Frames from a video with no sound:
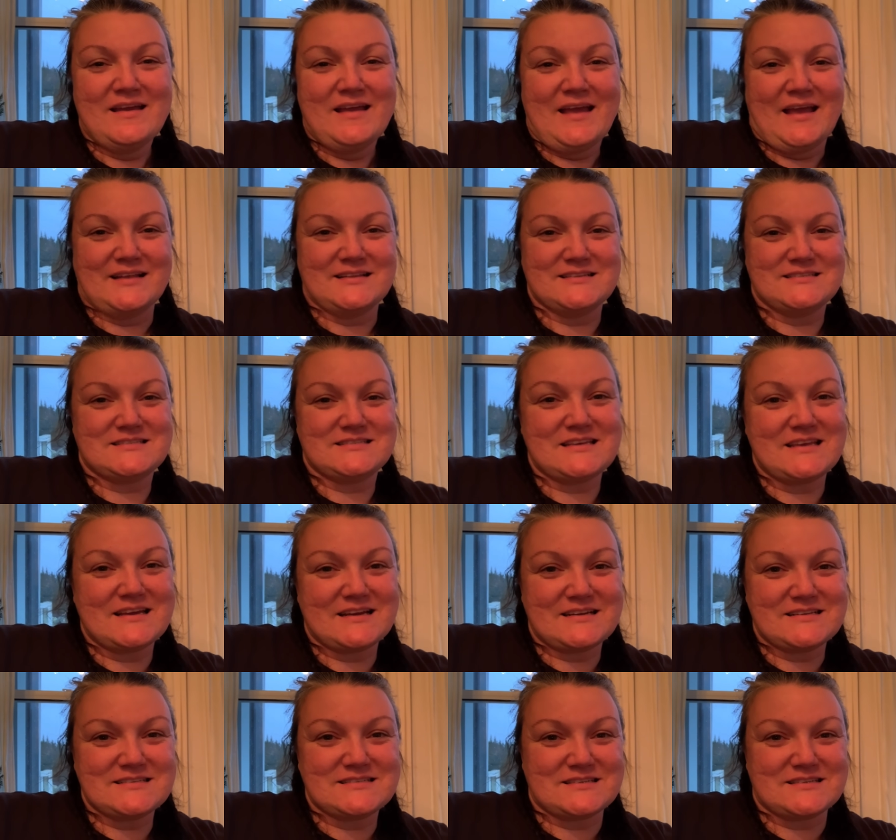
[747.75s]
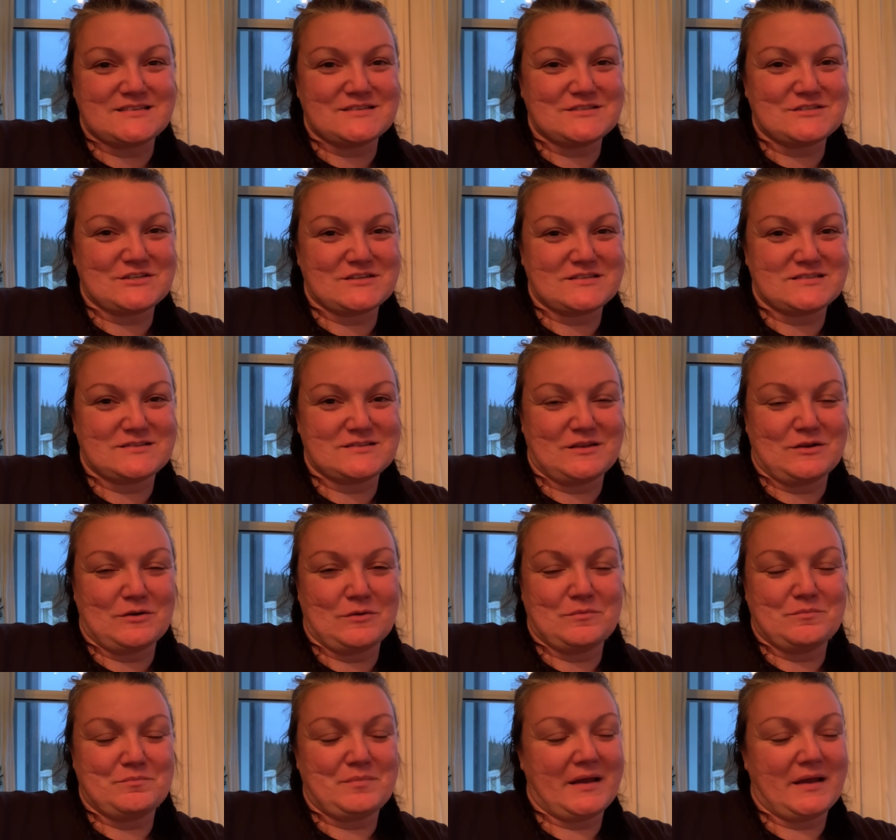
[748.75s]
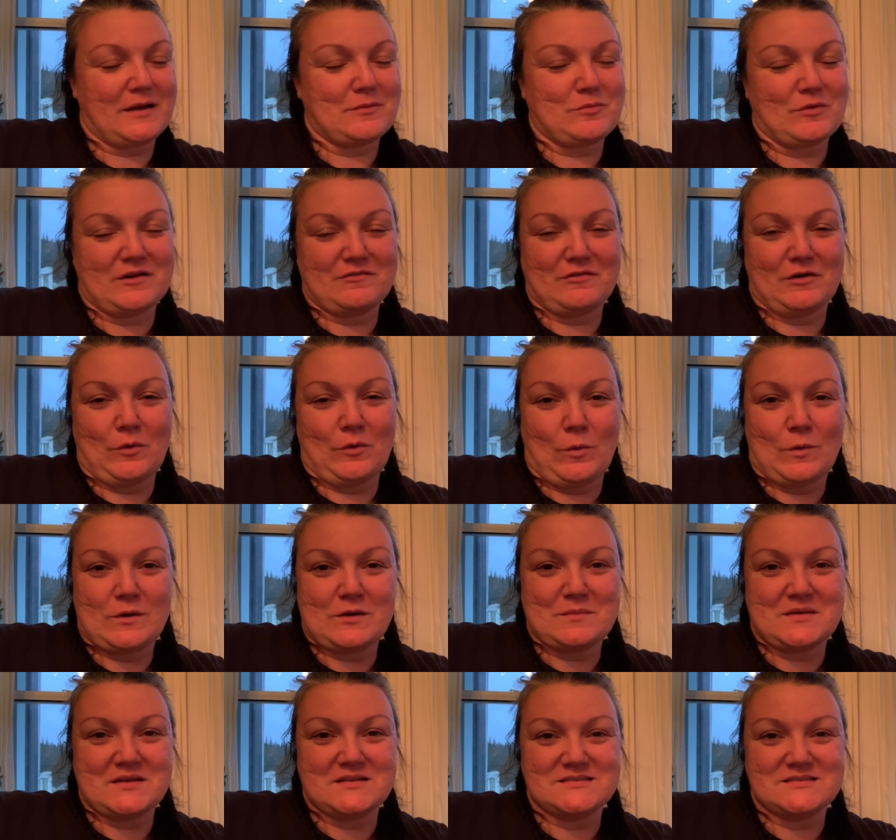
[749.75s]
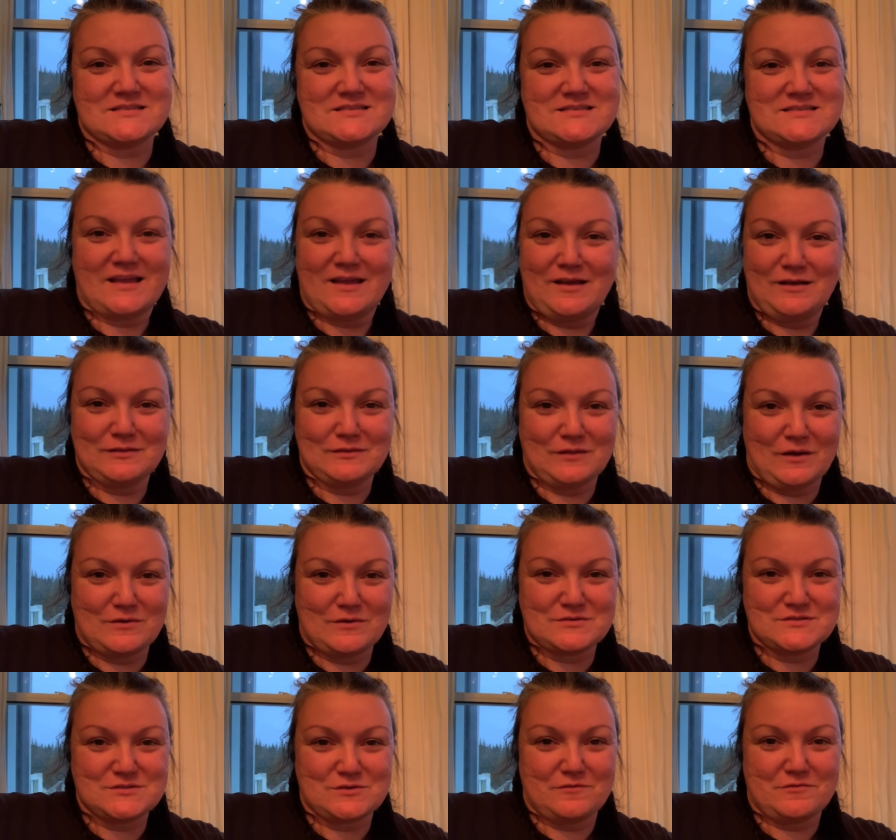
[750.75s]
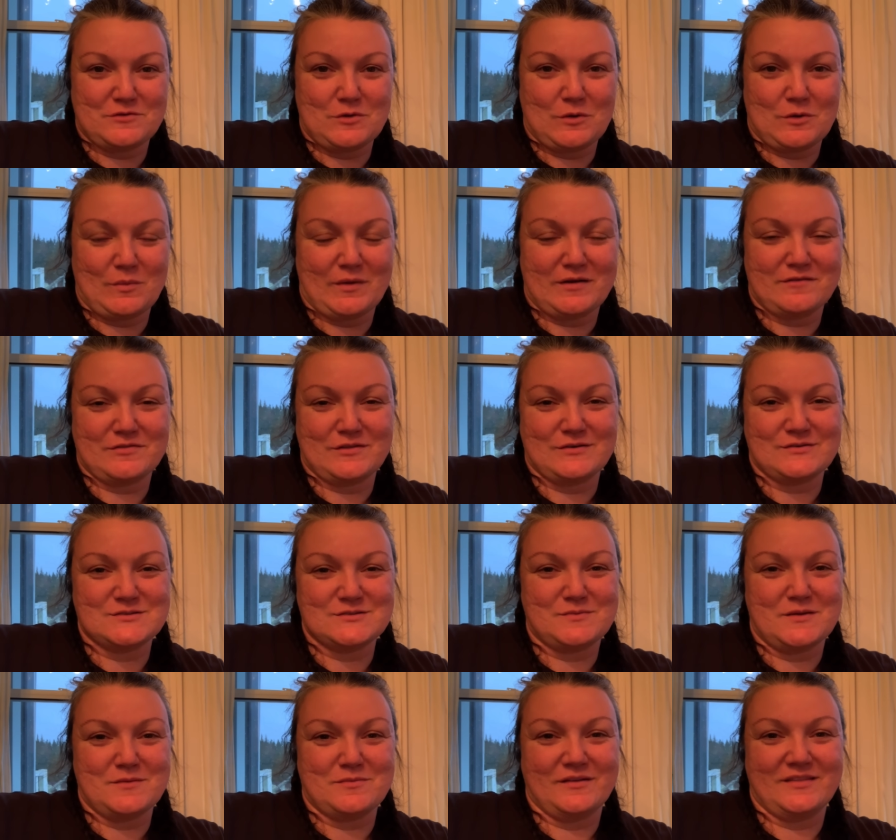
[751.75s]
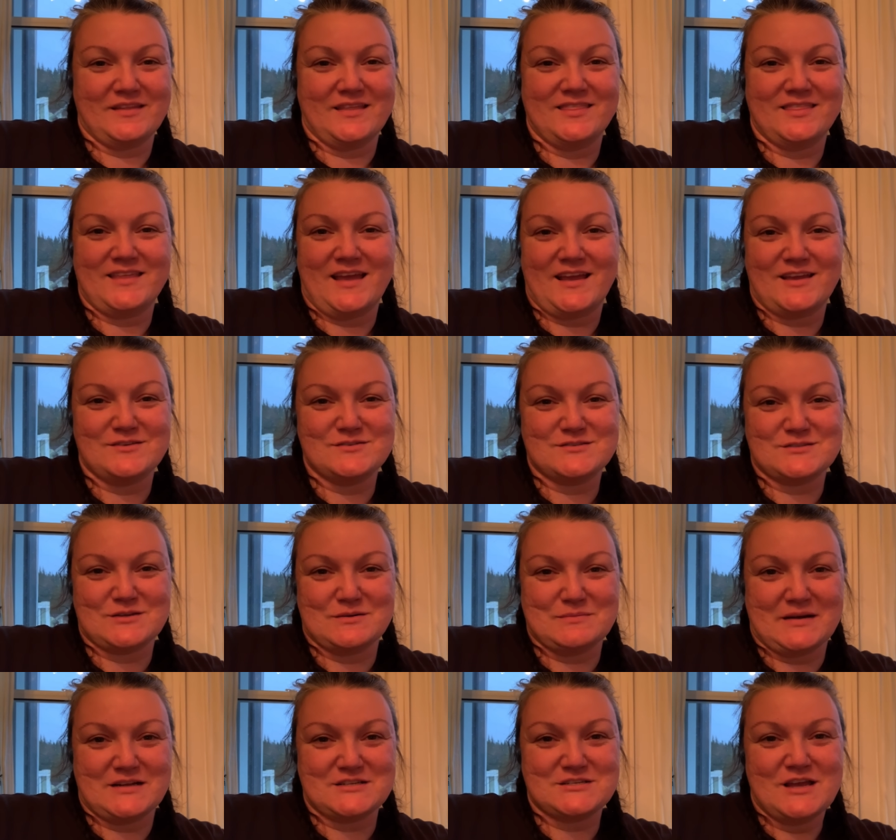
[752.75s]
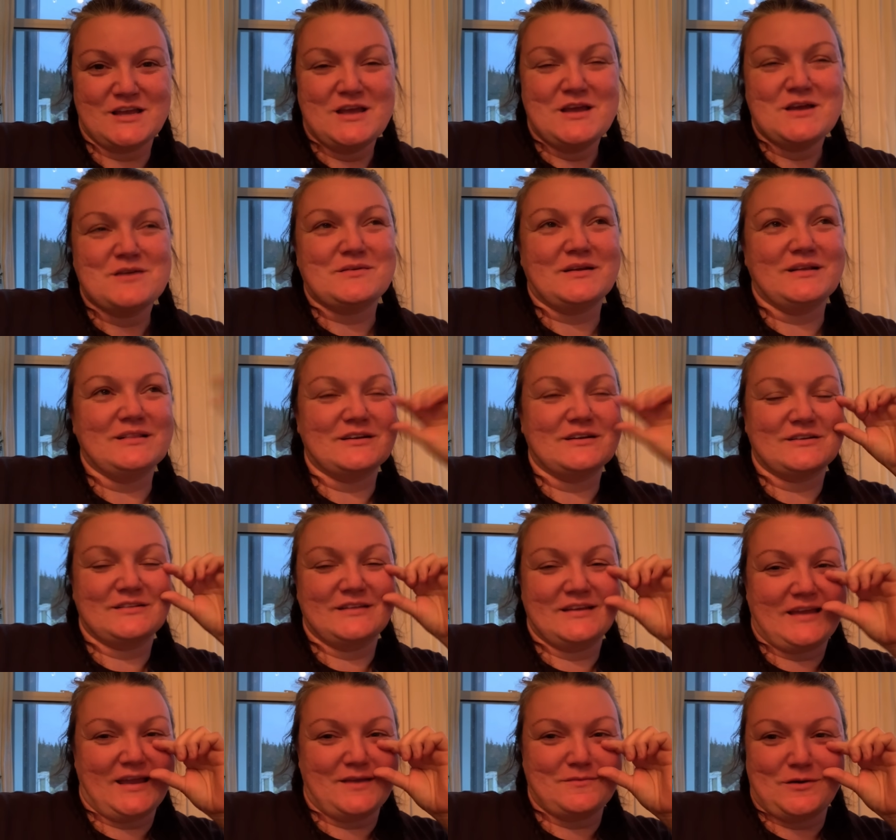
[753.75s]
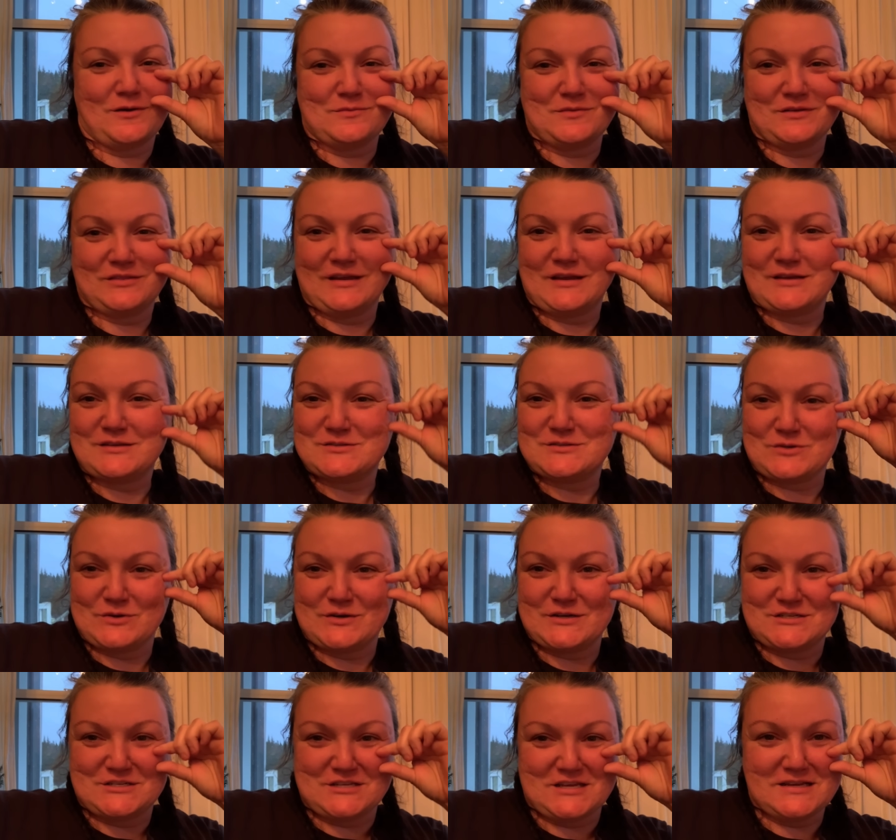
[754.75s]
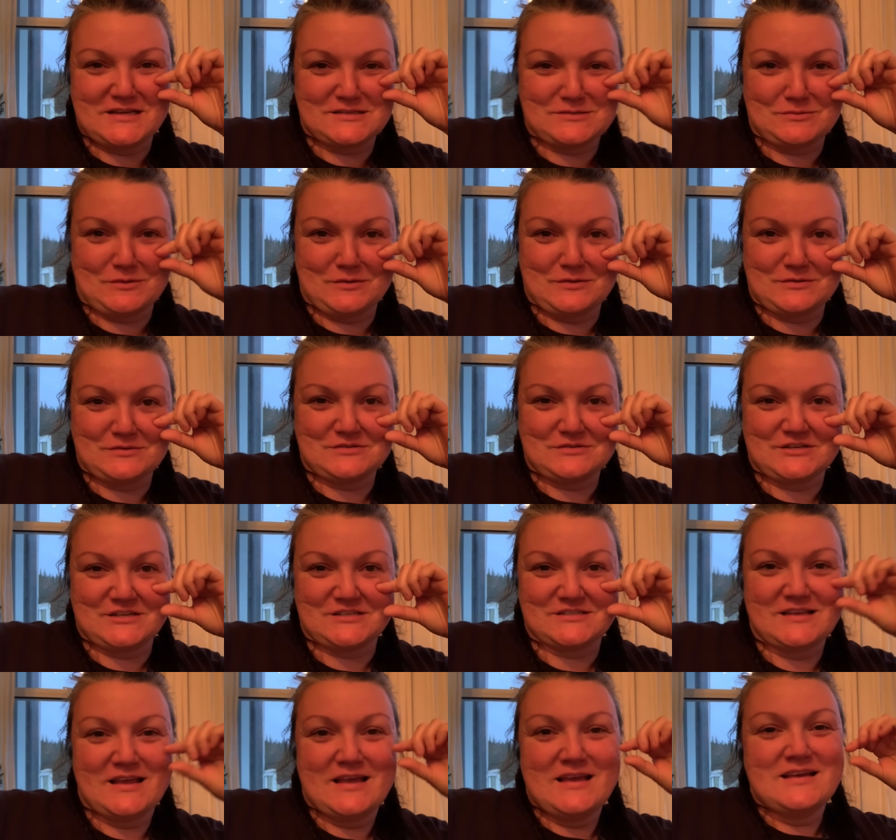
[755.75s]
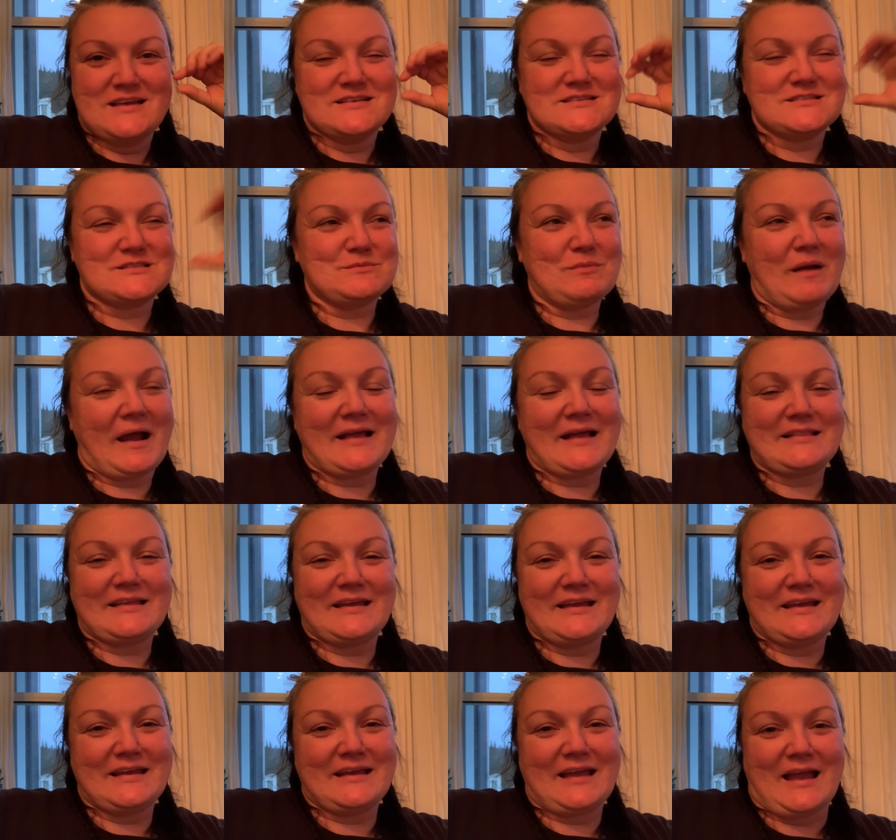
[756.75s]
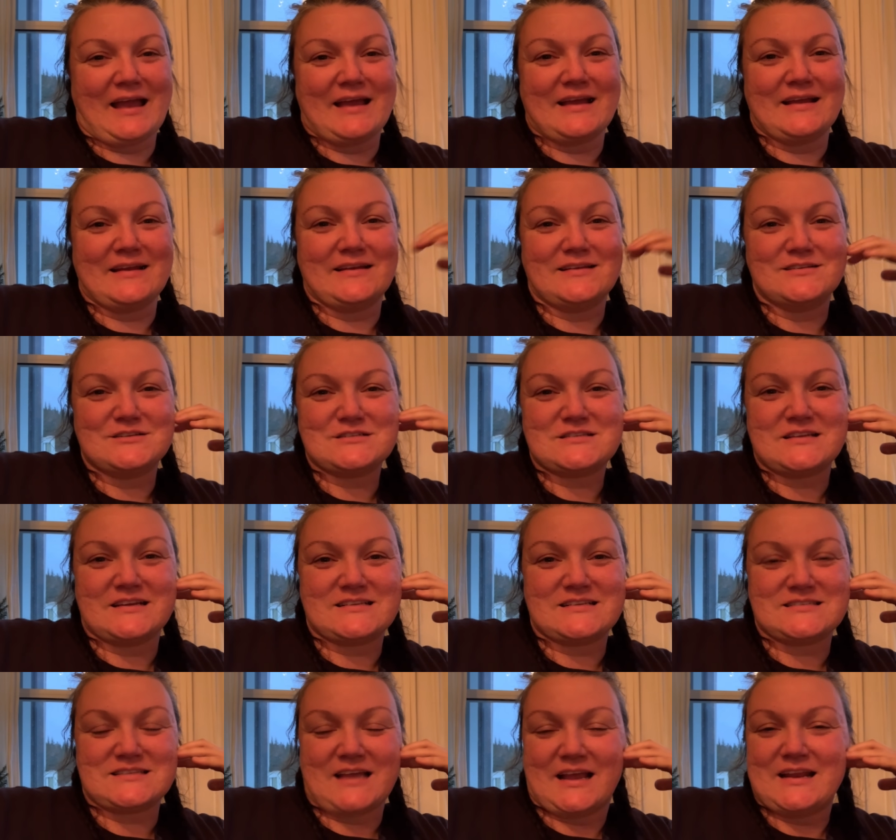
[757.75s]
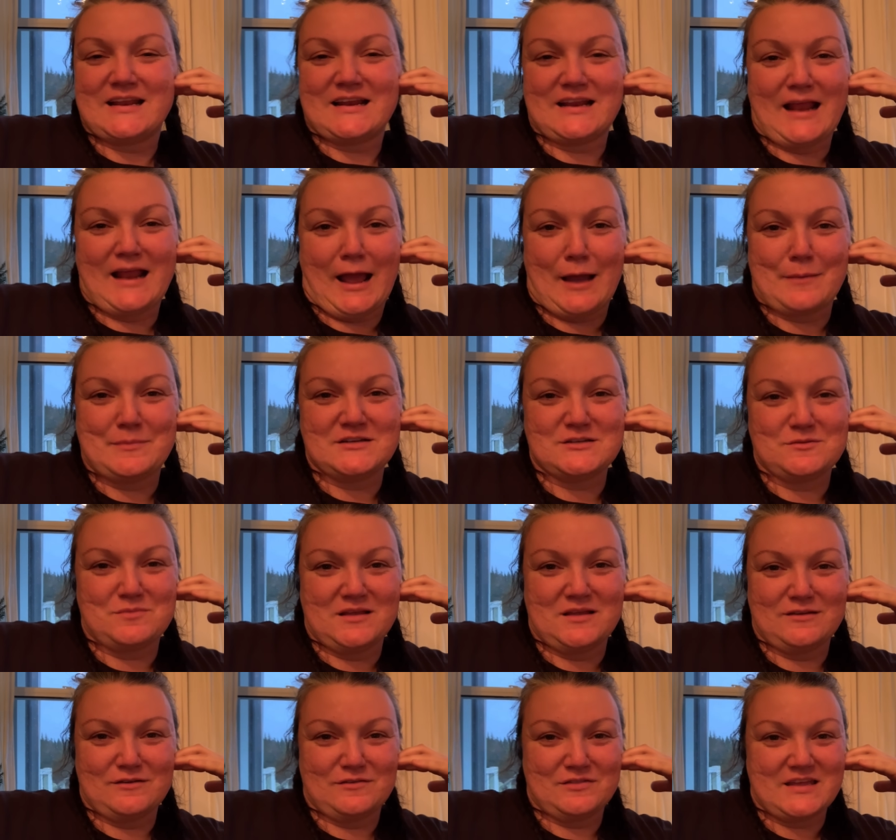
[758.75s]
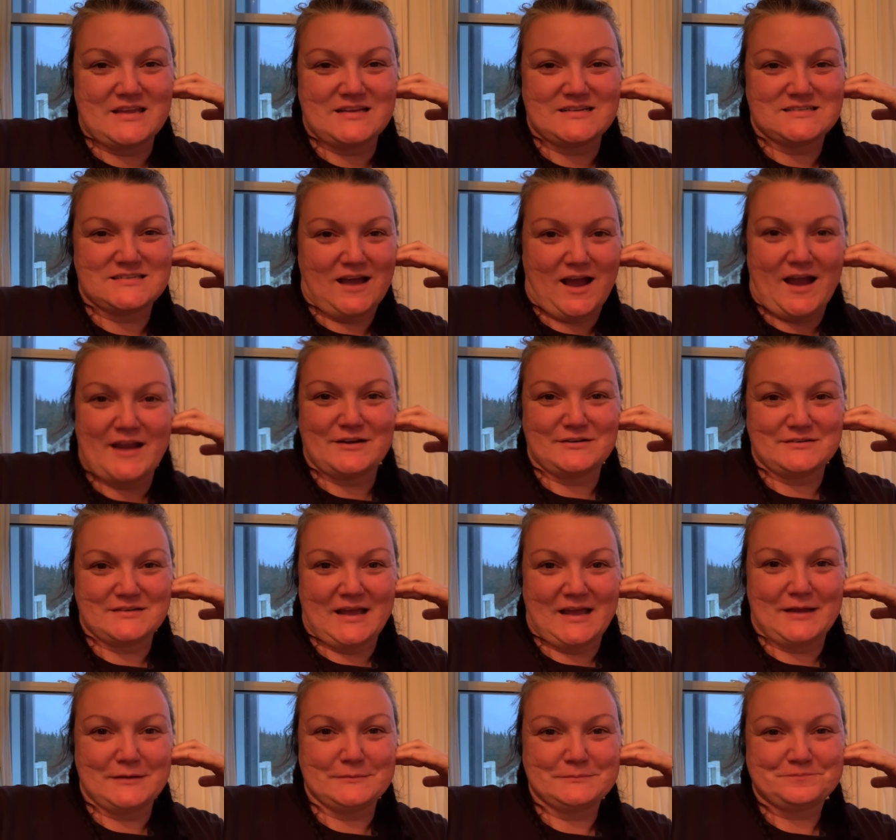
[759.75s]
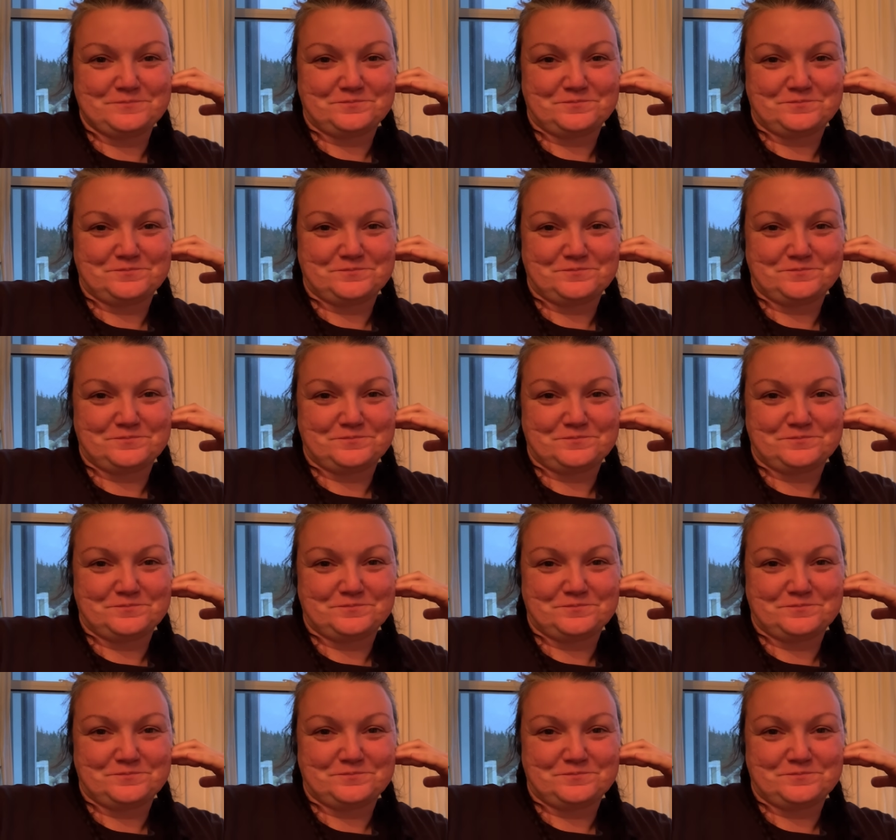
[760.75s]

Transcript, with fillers: and see us and just, you know, pick up one of our ornaments and say hello. So if you are one of those people, then thank you so much. We literally came home with like sore cheeks. We were just smiling and just excited and happy to be there the entire day.